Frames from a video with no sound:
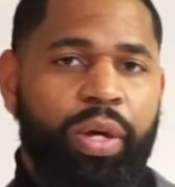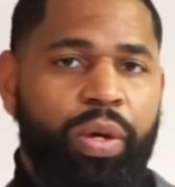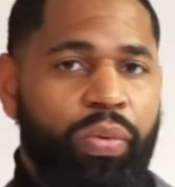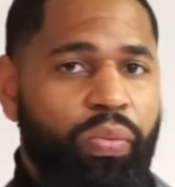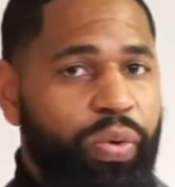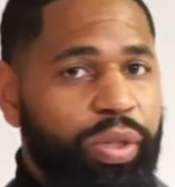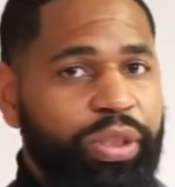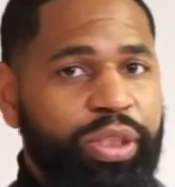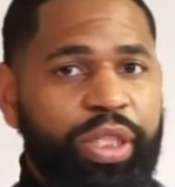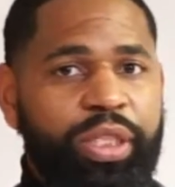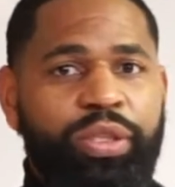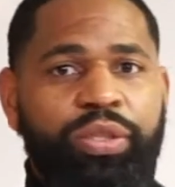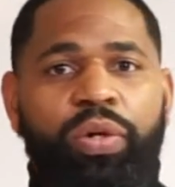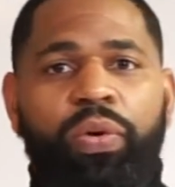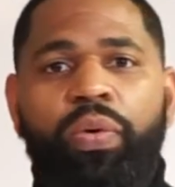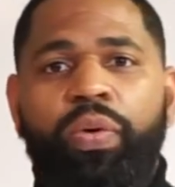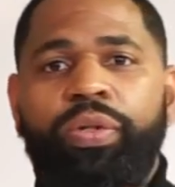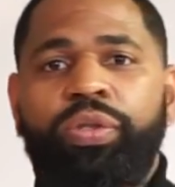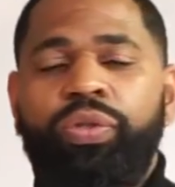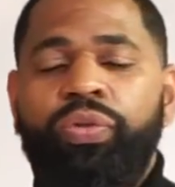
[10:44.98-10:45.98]
Once it's
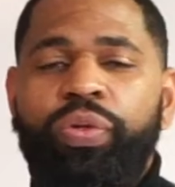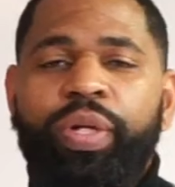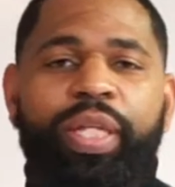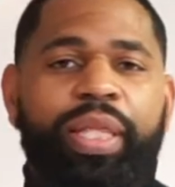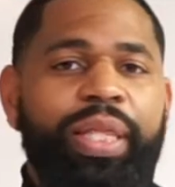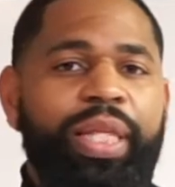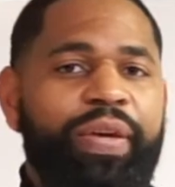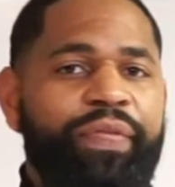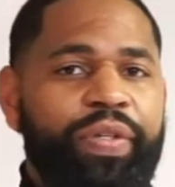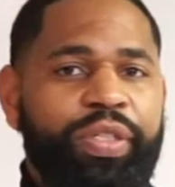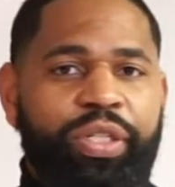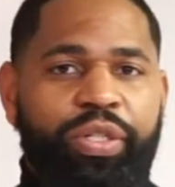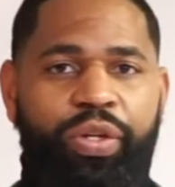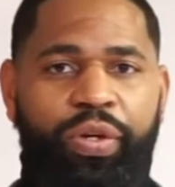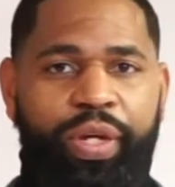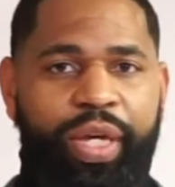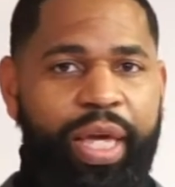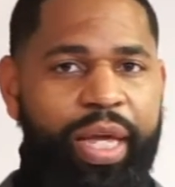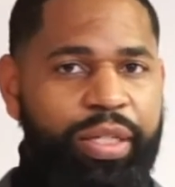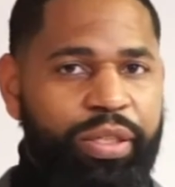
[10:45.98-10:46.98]
yours, you can leave it to
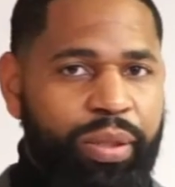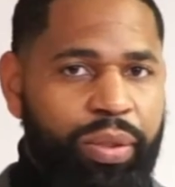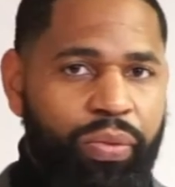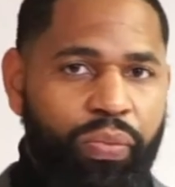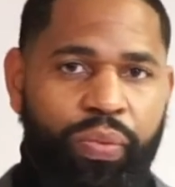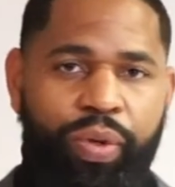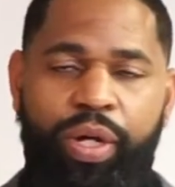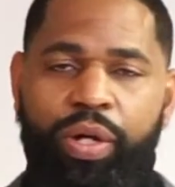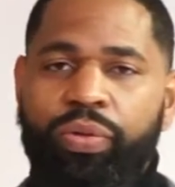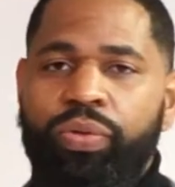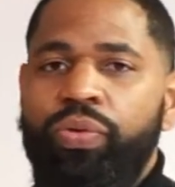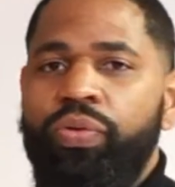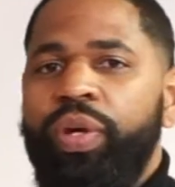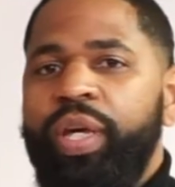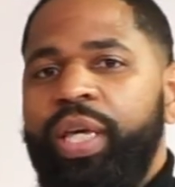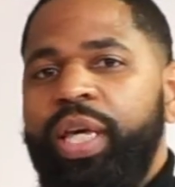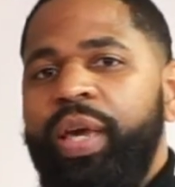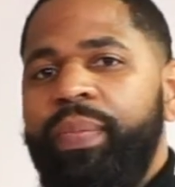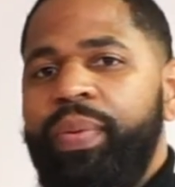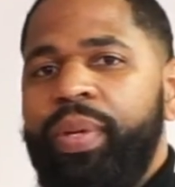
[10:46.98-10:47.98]
your kids in the will. You can
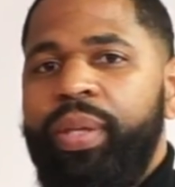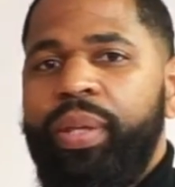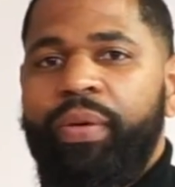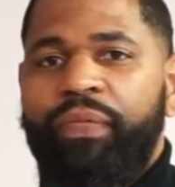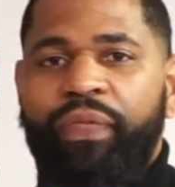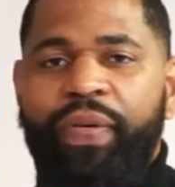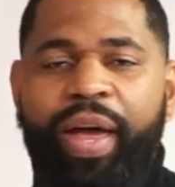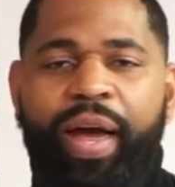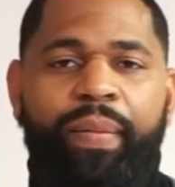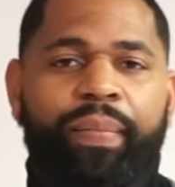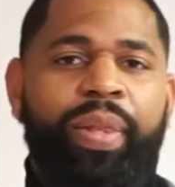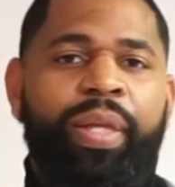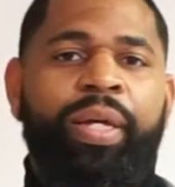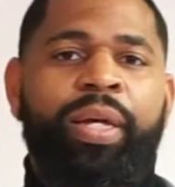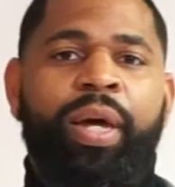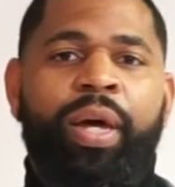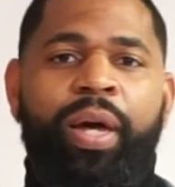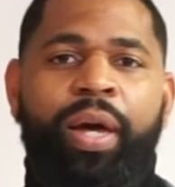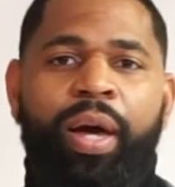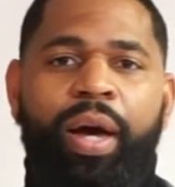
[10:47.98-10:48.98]
keep it in the family.
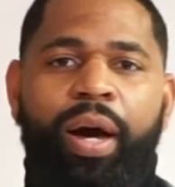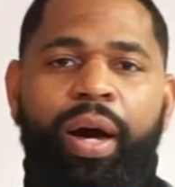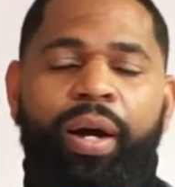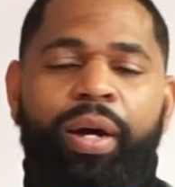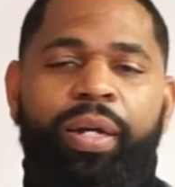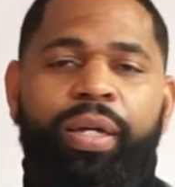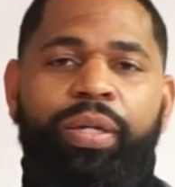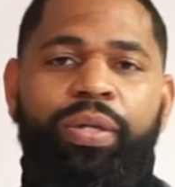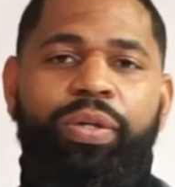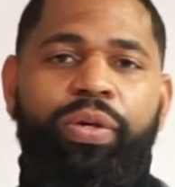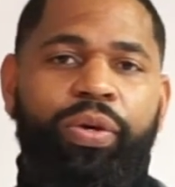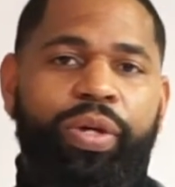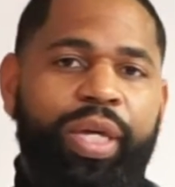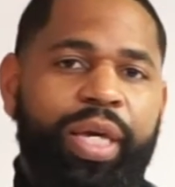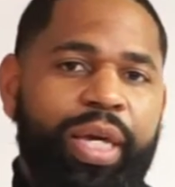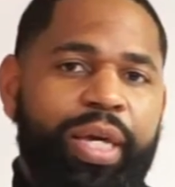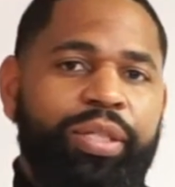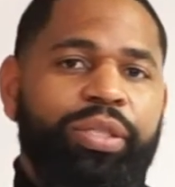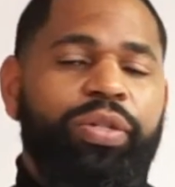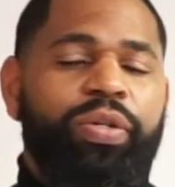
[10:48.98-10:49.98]
Your
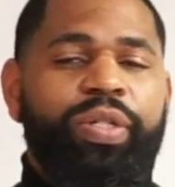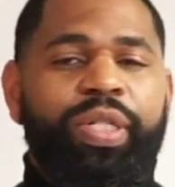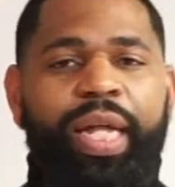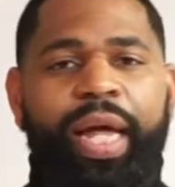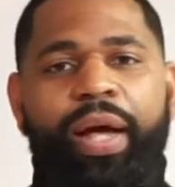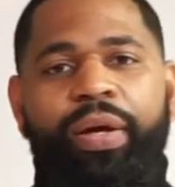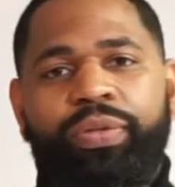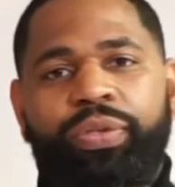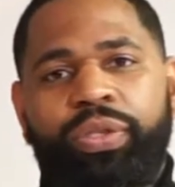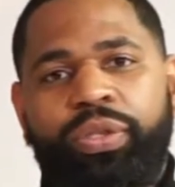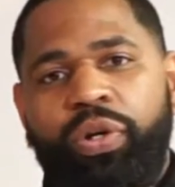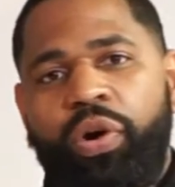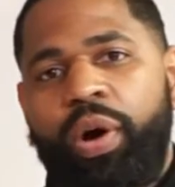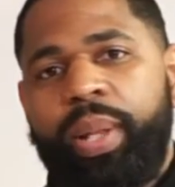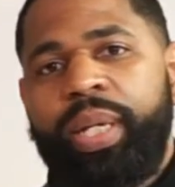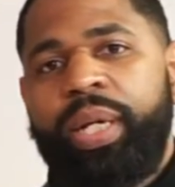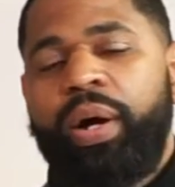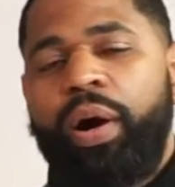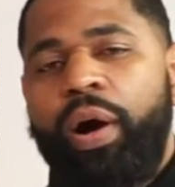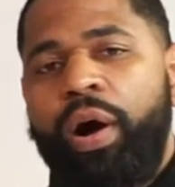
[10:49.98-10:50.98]
kids are now
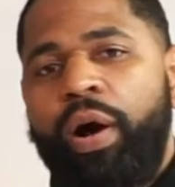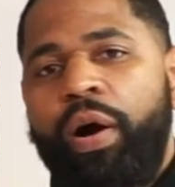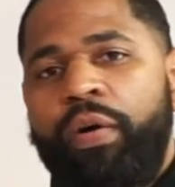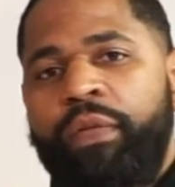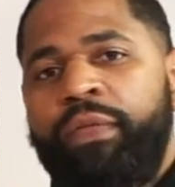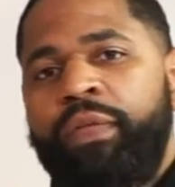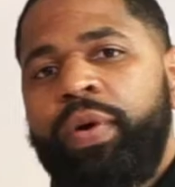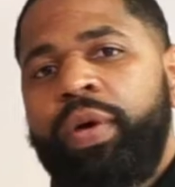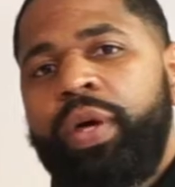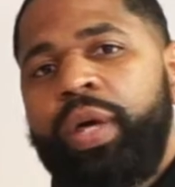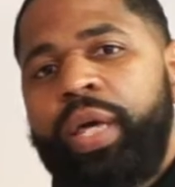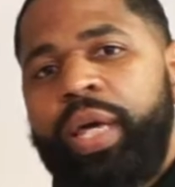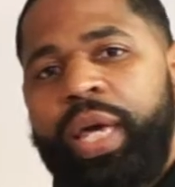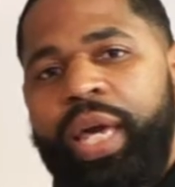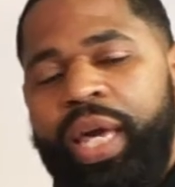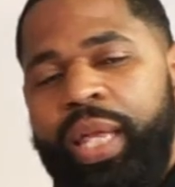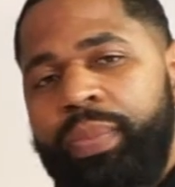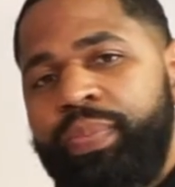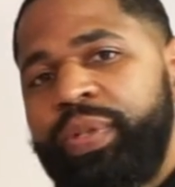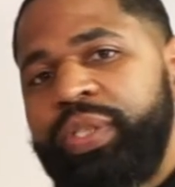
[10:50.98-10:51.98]
starting off
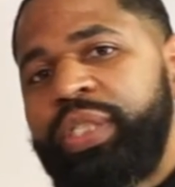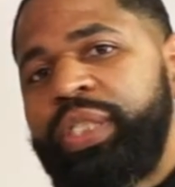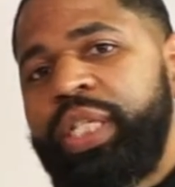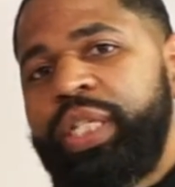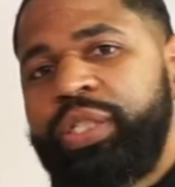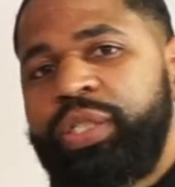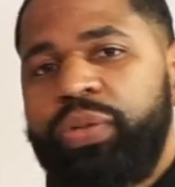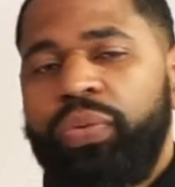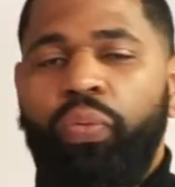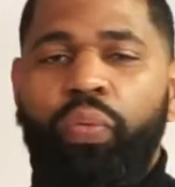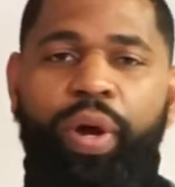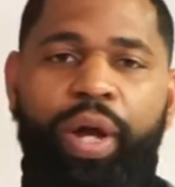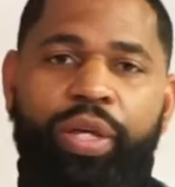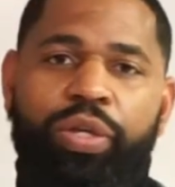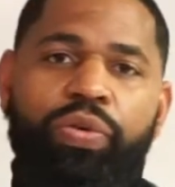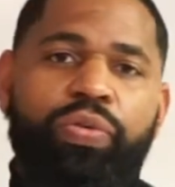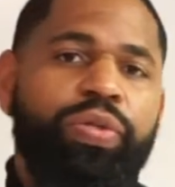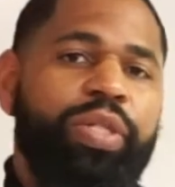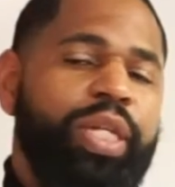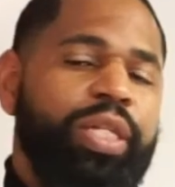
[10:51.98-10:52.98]
in a position where
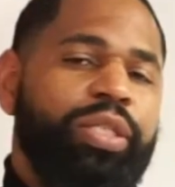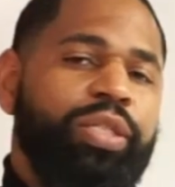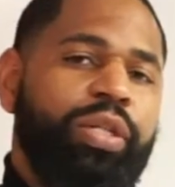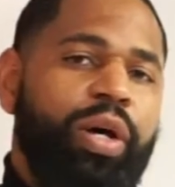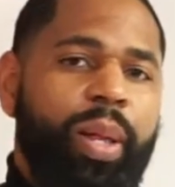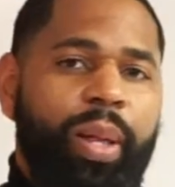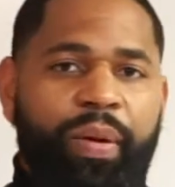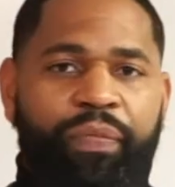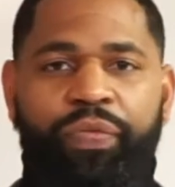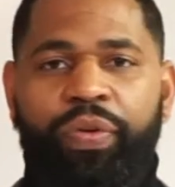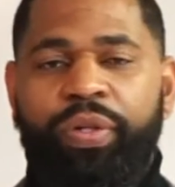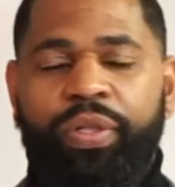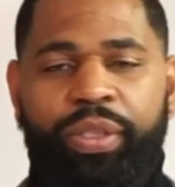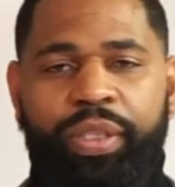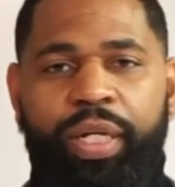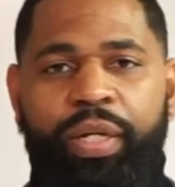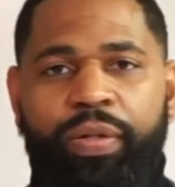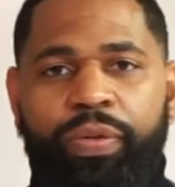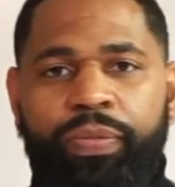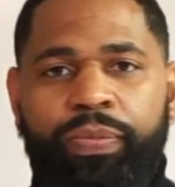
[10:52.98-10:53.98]
you didn't start off
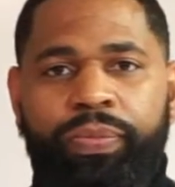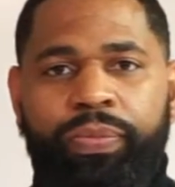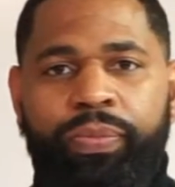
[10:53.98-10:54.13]
yourself.